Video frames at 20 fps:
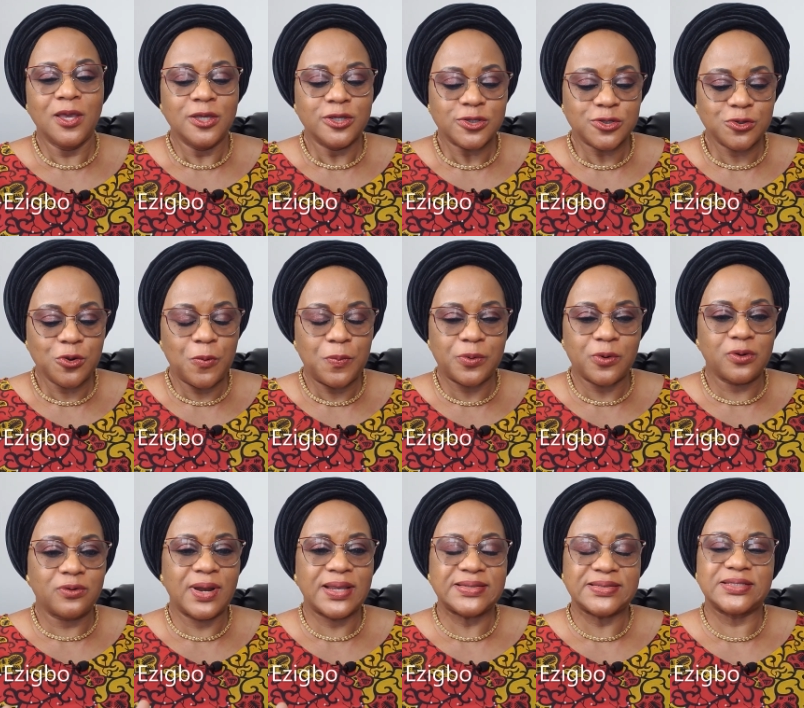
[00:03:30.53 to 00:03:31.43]
So
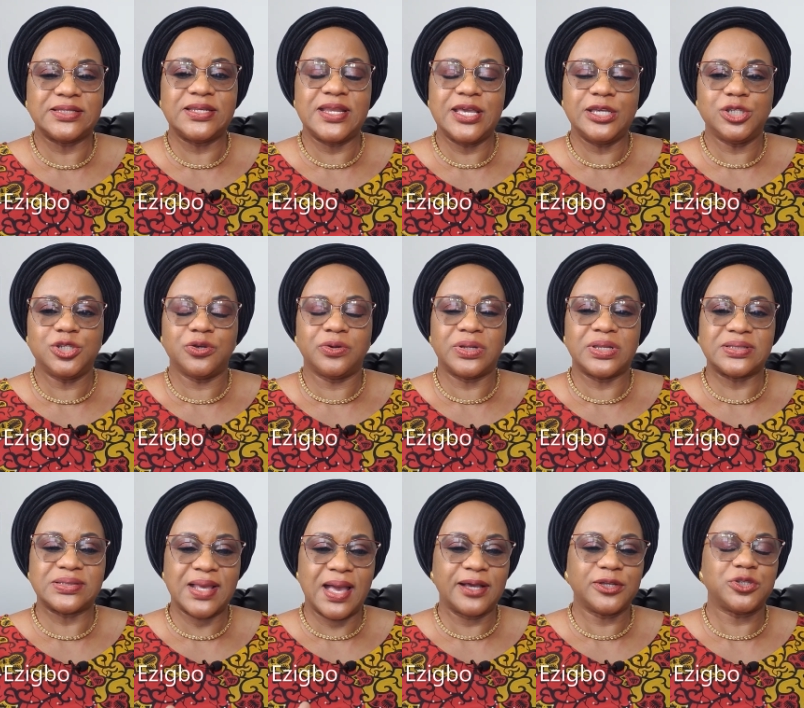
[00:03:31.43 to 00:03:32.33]
procrastination
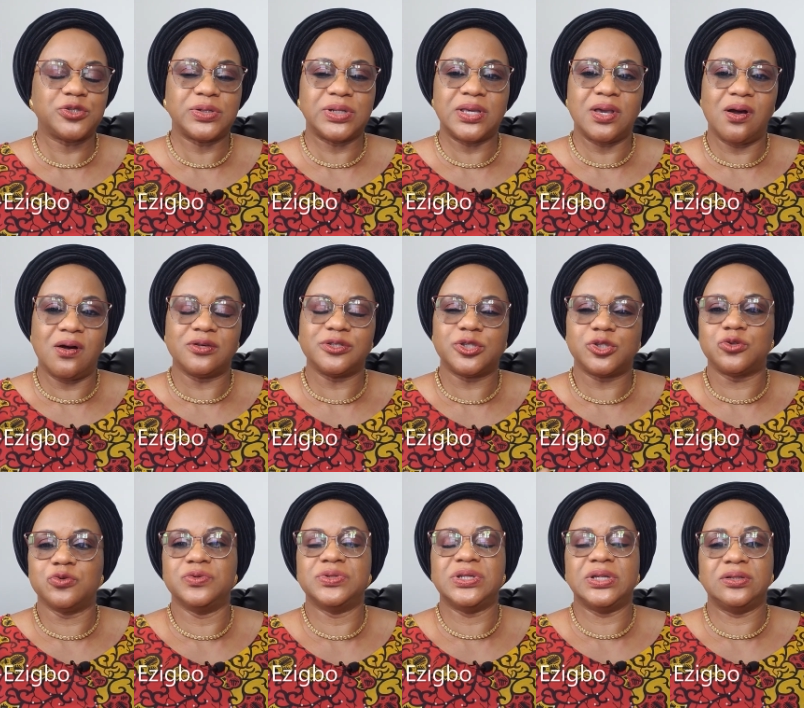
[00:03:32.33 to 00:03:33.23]
is actually us
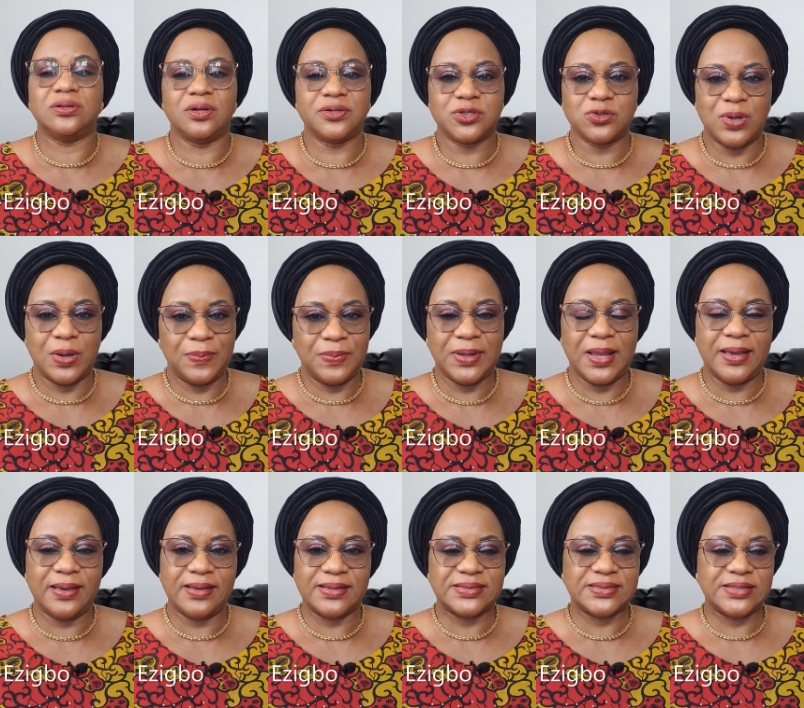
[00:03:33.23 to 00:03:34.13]
choosing not to
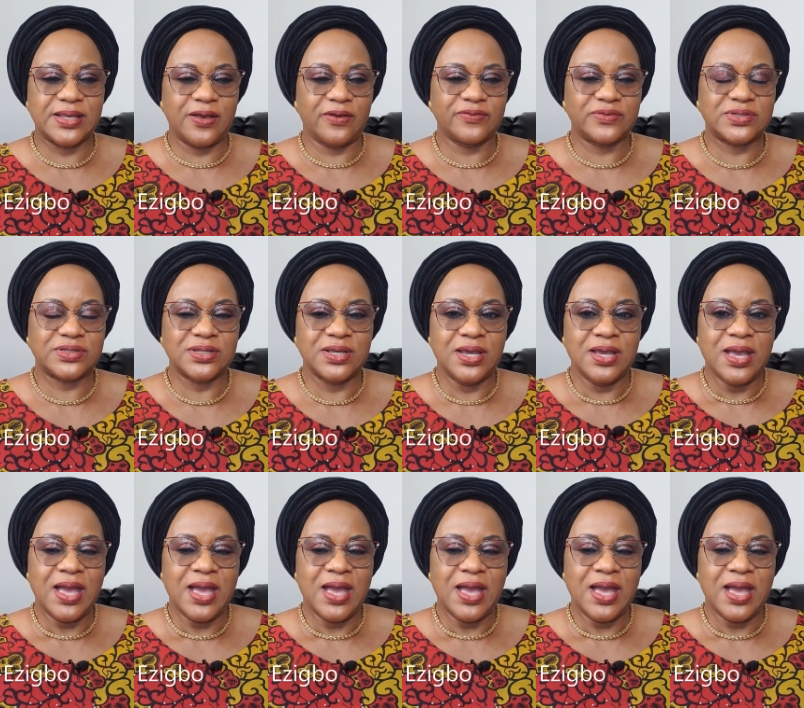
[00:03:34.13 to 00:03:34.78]
apply ourselves.